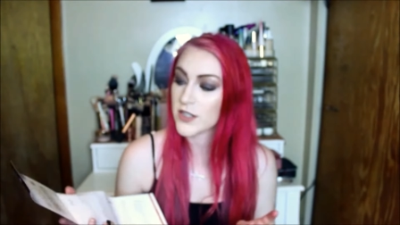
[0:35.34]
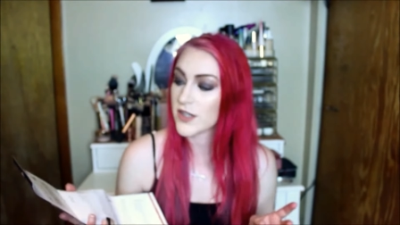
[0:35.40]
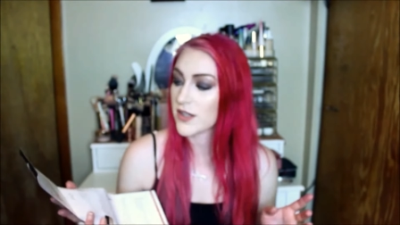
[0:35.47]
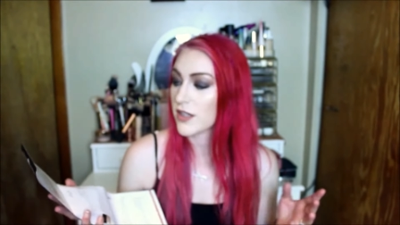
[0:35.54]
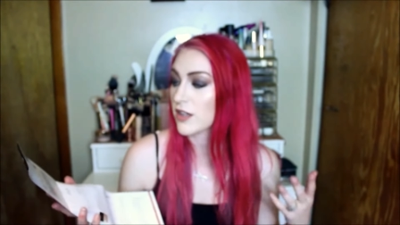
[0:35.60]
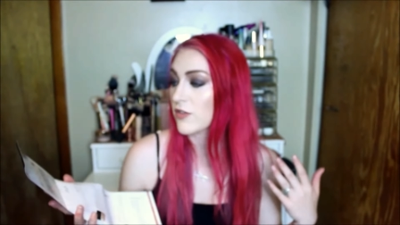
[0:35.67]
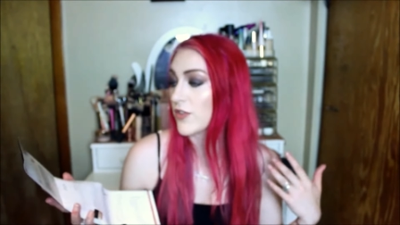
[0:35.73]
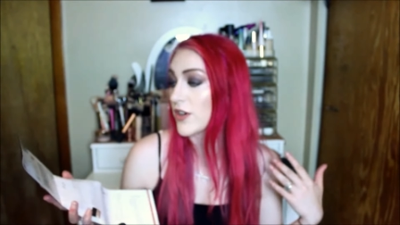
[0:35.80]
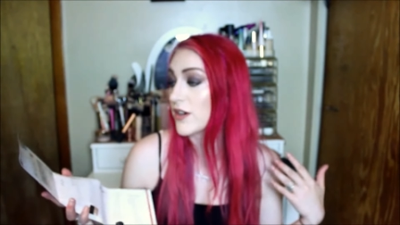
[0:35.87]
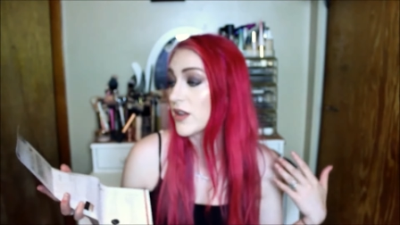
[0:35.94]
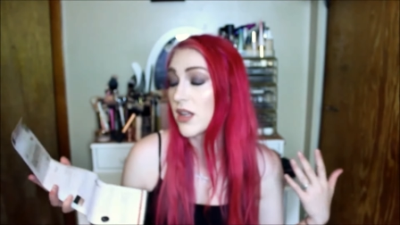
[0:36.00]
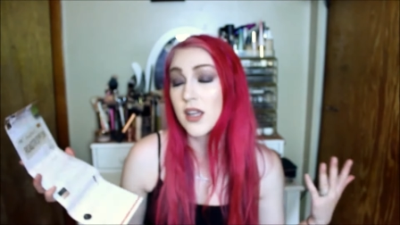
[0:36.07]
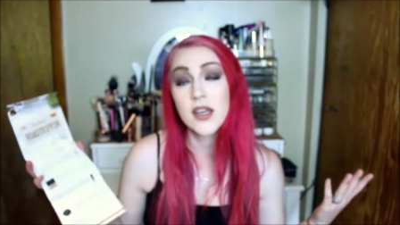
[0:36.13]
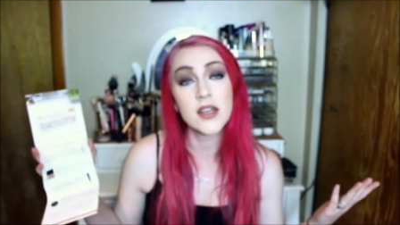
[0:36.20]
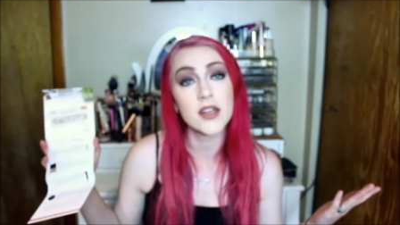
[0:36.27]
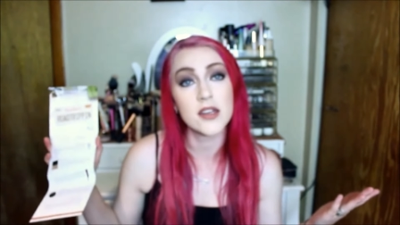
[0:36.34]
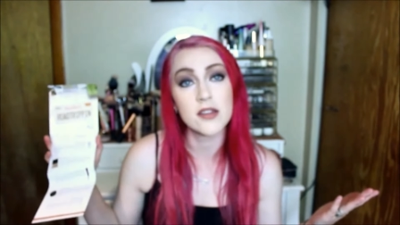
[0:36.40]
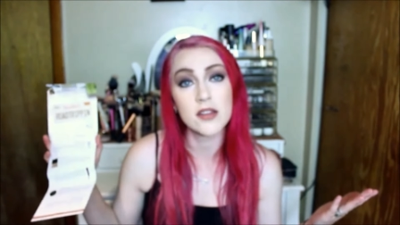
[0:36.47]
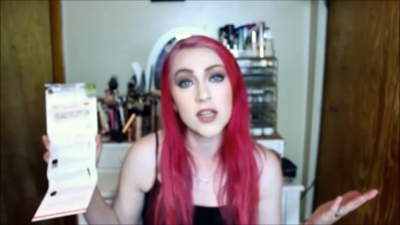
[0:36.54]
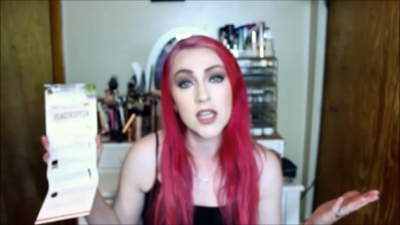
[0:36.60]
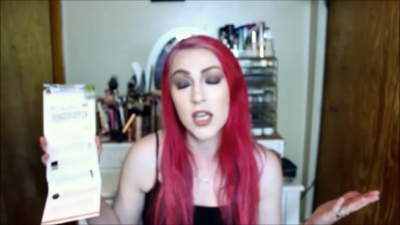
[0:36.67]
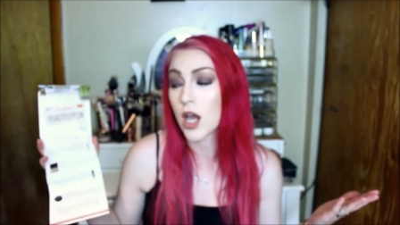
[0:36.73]
First things first, it
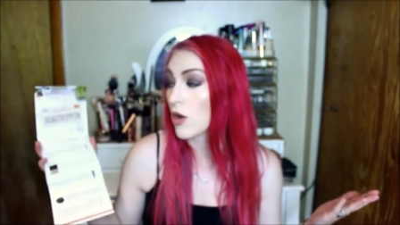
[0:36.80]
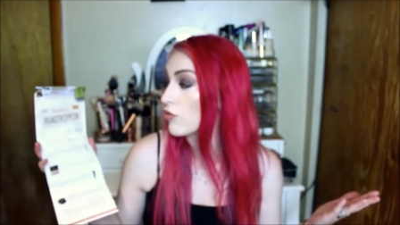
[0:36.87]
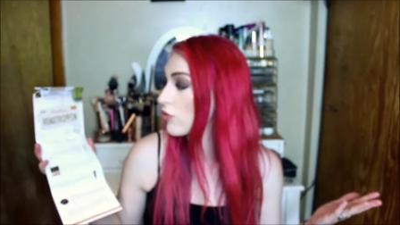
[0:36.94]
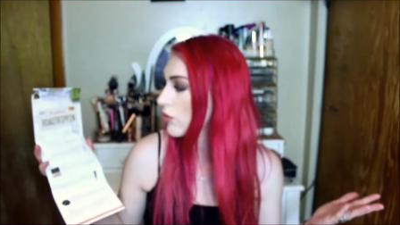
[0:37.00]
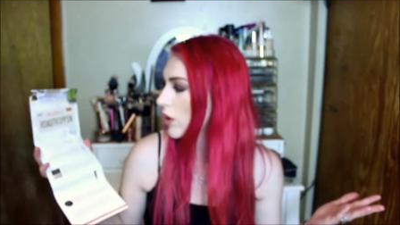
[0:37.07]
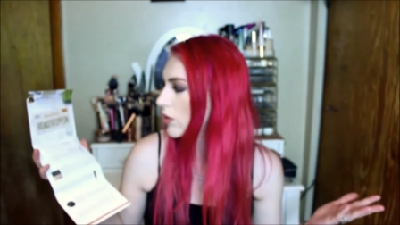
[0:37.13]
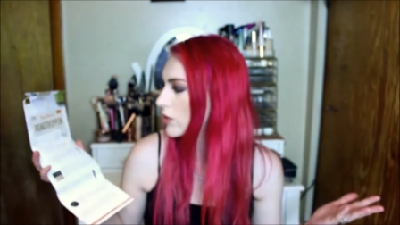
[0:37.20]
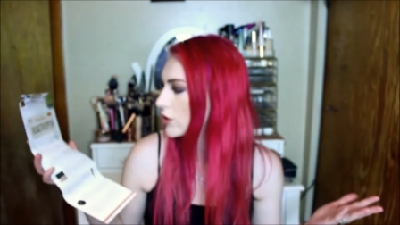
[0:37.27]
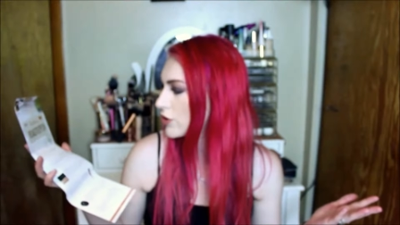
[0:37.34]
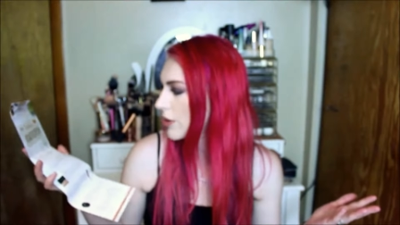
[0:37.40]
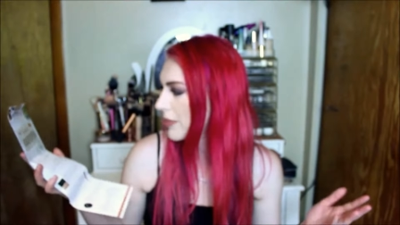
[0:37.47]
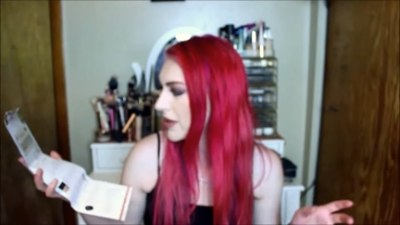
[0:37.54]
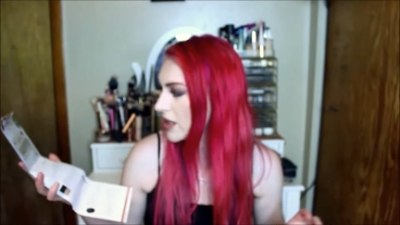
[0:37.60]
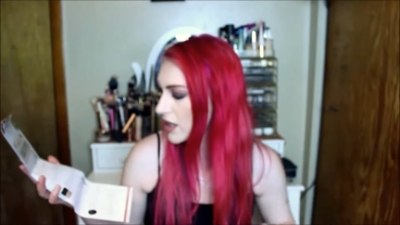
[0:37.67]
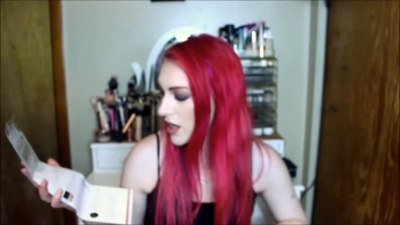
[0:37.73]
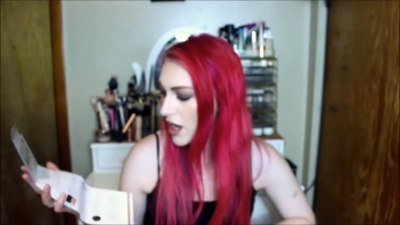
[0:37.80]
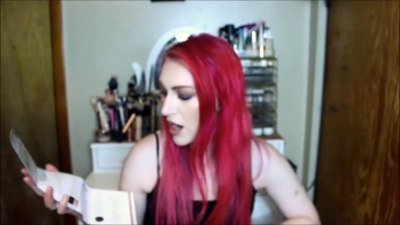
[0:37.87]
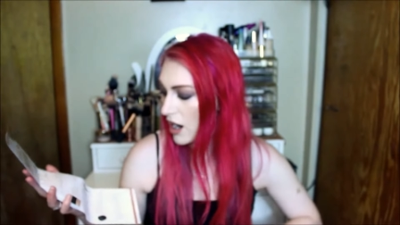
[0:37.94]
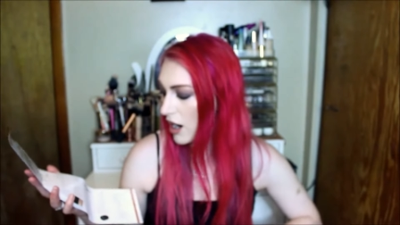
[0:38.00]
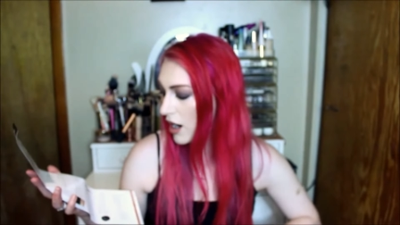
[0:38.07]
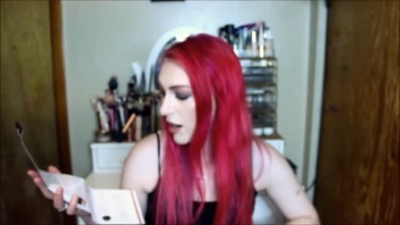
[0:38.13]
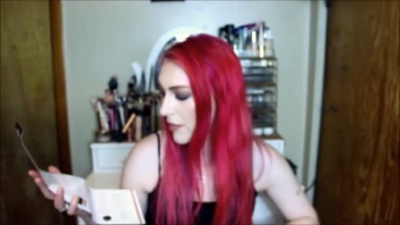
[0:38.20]
is the road trippin'.
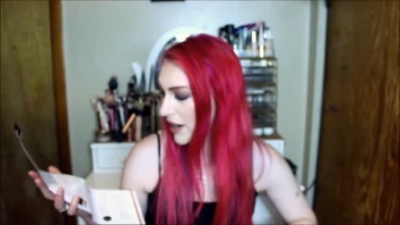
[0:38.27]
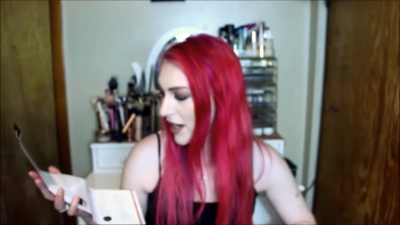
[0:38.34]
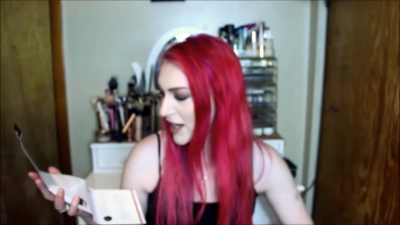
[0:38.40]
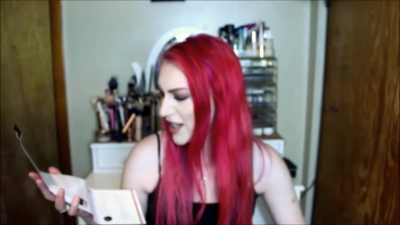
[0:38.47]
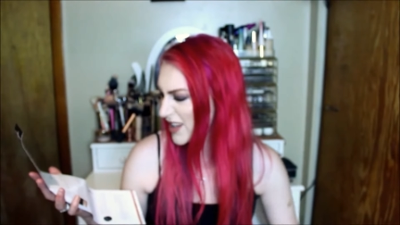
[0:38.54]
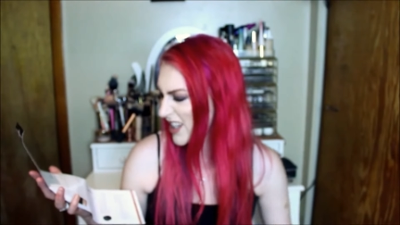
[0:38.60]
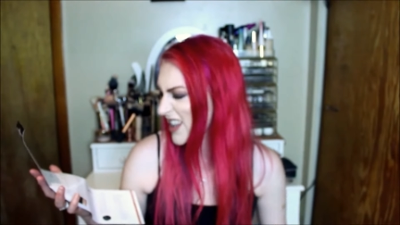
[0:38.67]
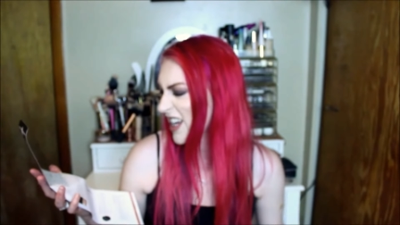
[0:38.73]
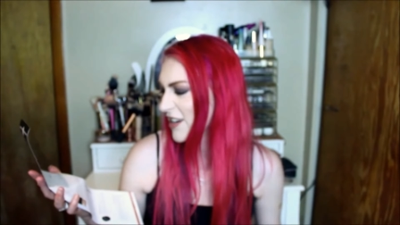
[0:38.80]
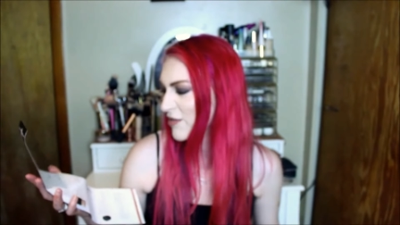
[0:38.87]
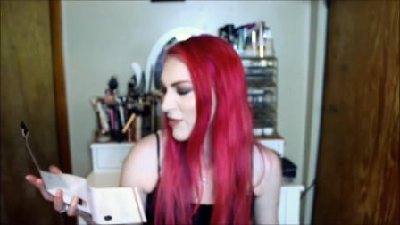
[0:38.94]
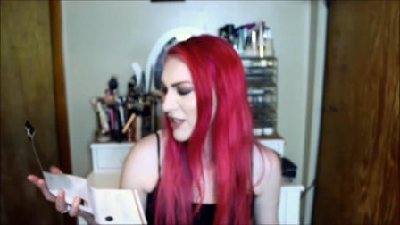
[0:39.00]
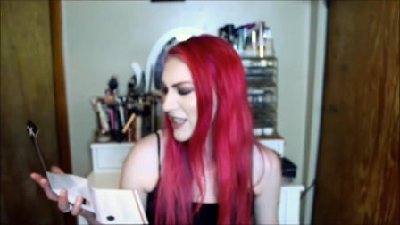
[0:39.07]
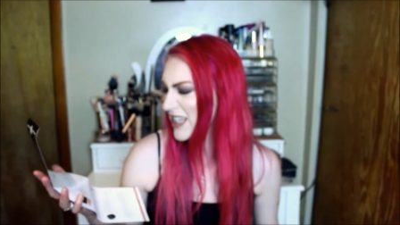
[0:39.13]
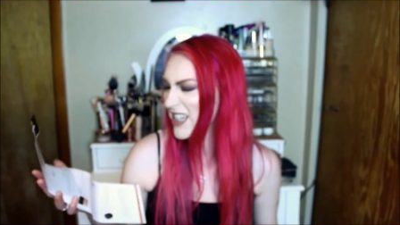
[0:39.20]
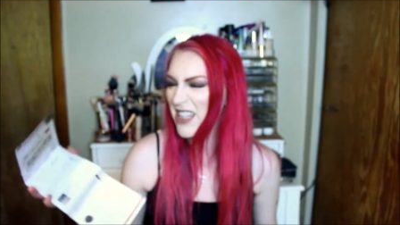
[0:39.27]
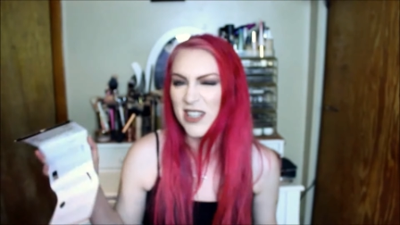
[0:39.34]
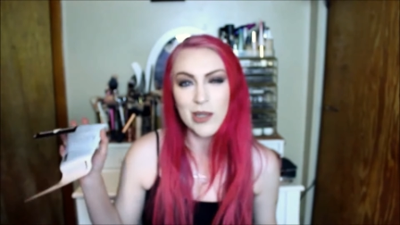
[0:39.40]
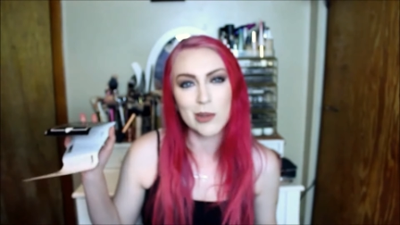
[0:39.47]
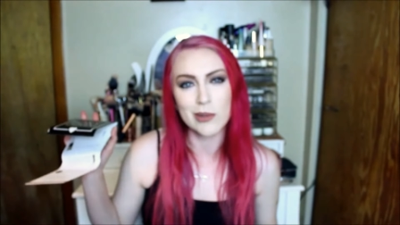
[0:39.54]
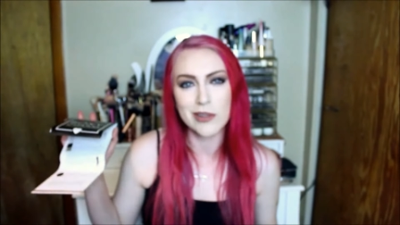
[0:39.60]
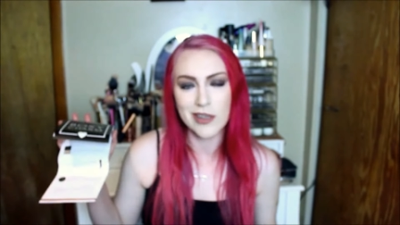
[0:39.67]
I kind of think that's really
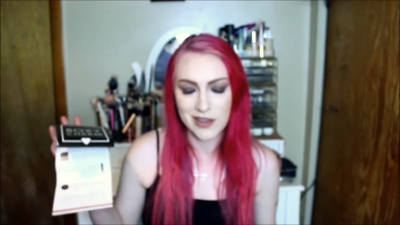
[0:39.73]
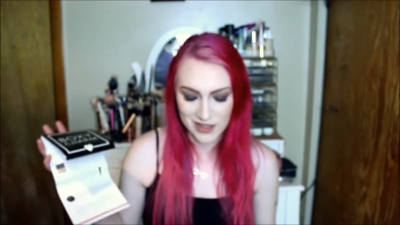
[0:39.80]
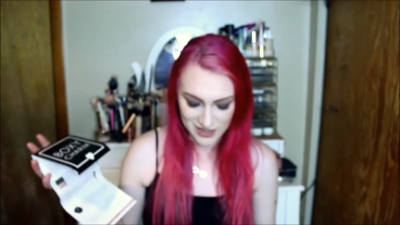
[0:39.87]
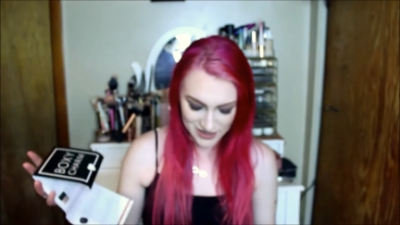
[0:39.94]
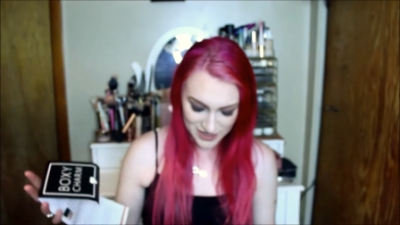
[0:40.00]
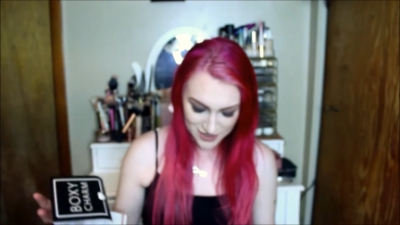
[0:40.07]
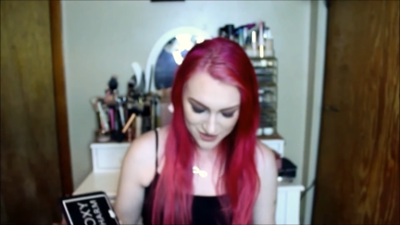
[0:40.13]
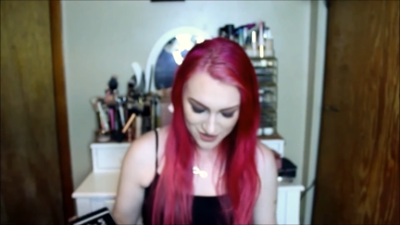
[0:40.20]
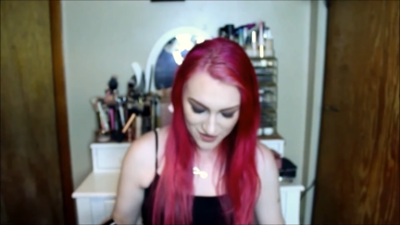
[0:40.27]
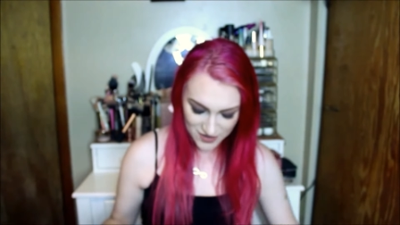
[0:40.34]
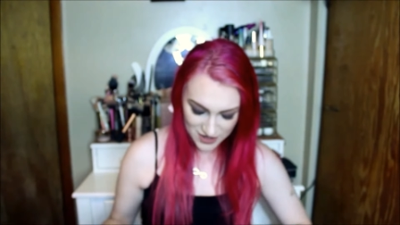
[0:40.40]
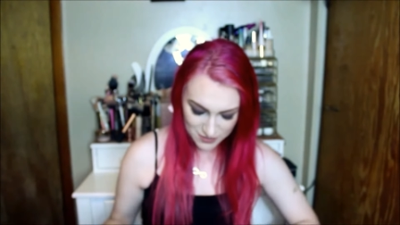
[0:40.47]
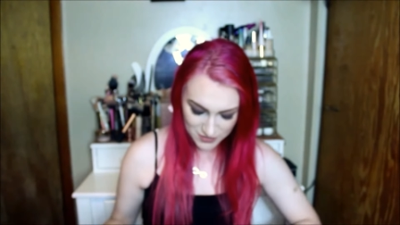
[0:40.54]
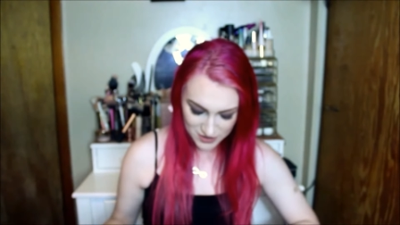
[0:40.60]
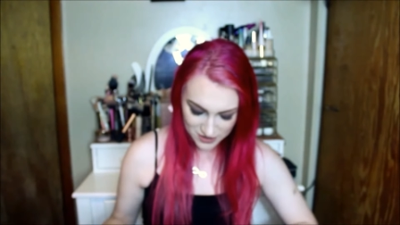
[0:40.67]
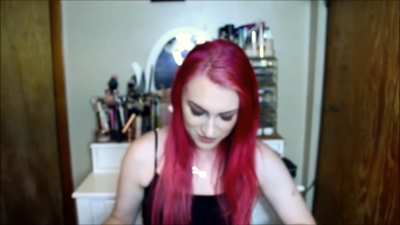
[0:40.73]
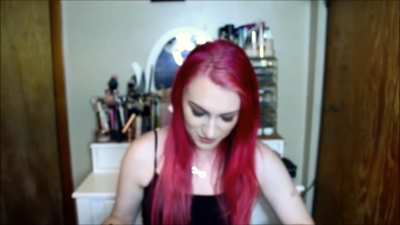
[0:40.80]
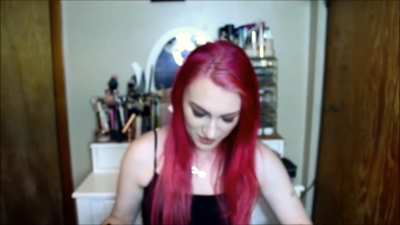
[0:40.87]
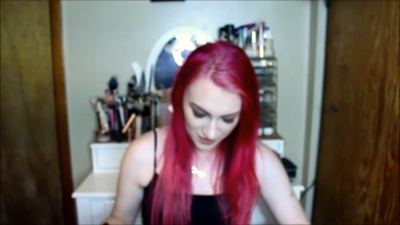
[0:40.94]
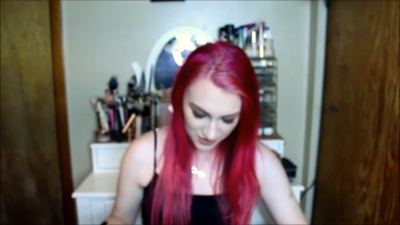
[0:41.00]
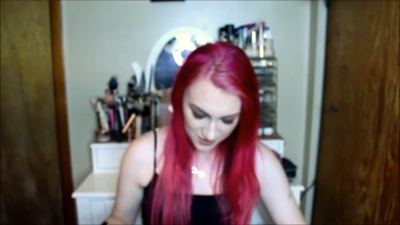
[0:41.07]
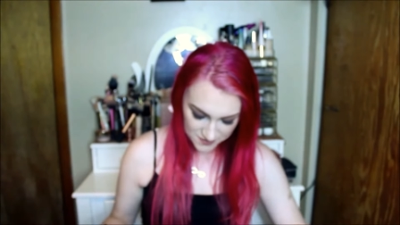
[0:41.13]
cute that that's the theme this
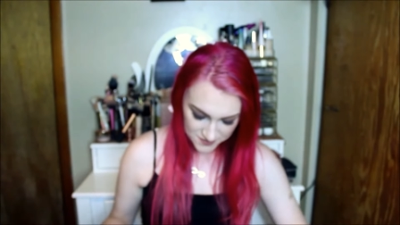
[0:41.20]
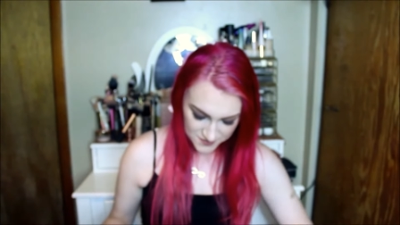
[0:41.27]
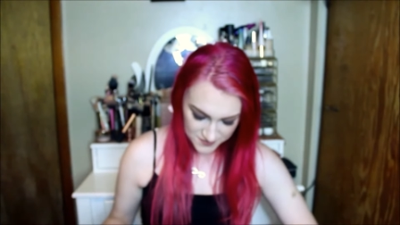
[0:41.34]
month.